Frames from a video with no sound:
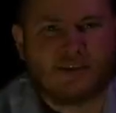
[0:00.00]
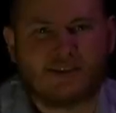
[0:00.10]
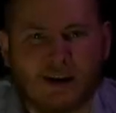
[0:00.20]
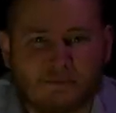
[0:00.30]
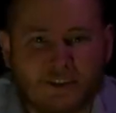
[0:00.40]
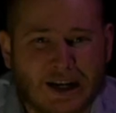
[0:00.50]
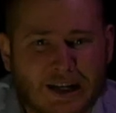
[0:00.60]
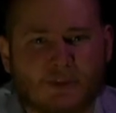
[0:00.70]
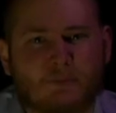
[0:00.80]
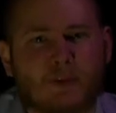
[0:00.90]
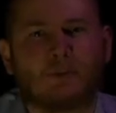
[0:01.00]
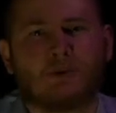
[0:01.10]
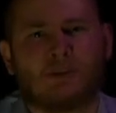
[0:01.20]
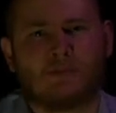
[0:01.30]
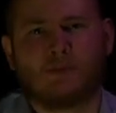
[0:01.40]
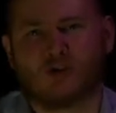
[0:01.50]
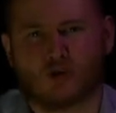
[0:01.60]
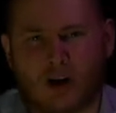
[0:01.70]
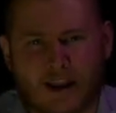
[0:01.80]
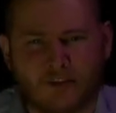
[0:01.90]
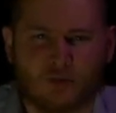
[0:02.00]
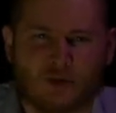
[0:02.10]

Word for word: Sometimes people need to be dragged through